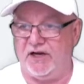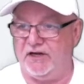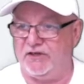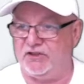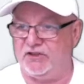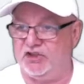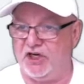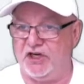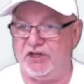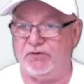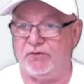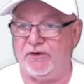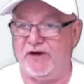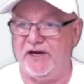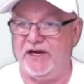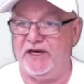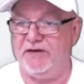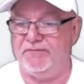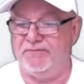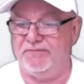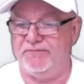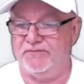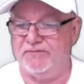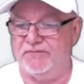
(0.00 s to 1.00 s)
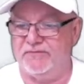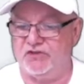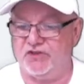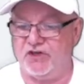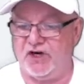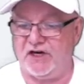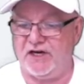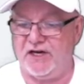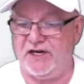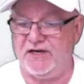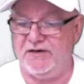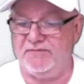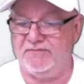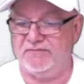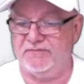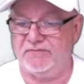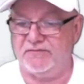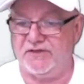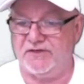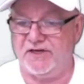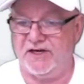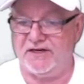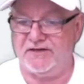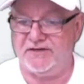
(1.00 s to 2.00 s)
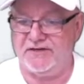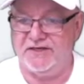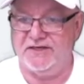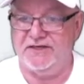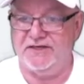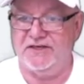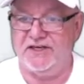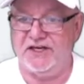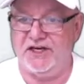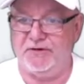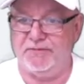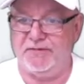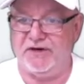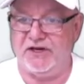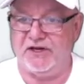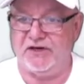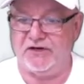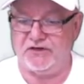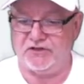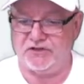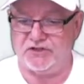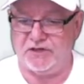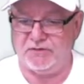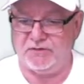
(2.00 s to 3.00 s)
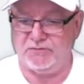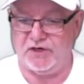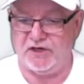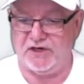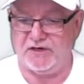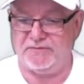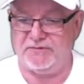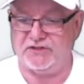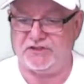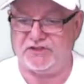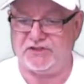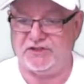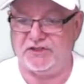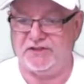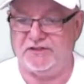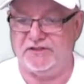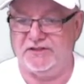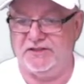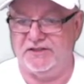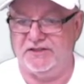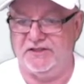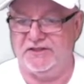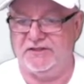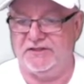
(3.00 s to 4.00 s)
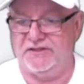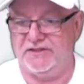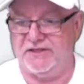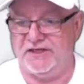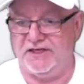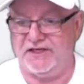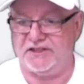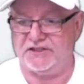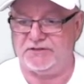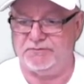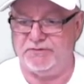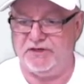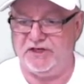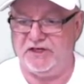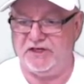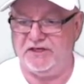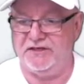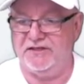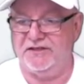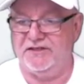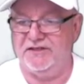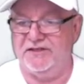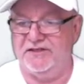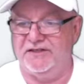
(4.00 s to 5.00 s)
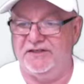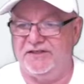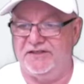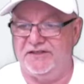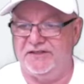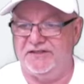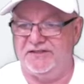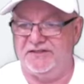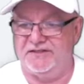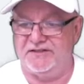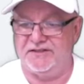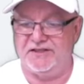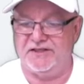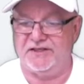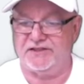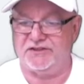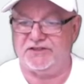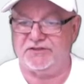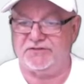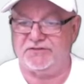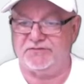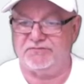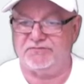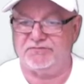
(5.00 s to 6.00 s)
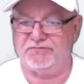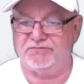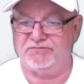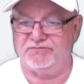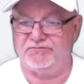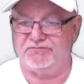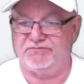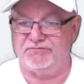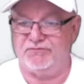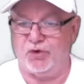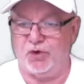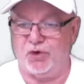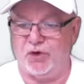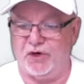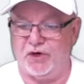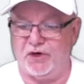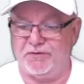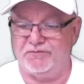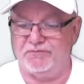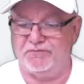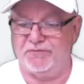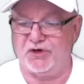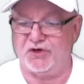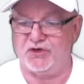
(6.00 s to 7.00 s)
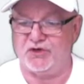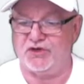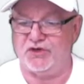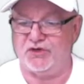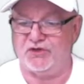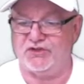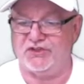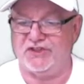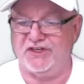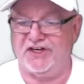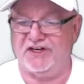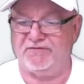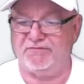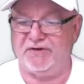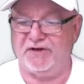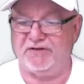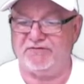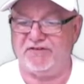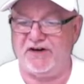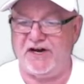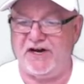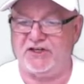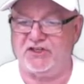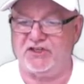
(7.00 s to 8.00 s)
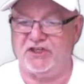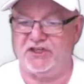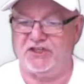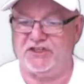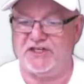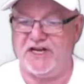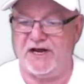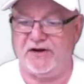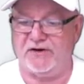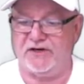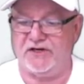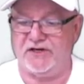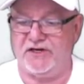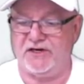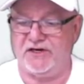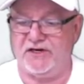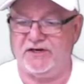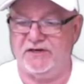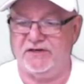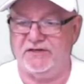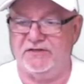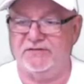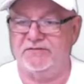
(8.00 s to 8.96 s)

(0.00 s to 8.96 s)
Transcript: G3 Trucking, okay? He'll be in here somewhere. Let me see. That's me. That's more personal stuff. But Frank G's down in here.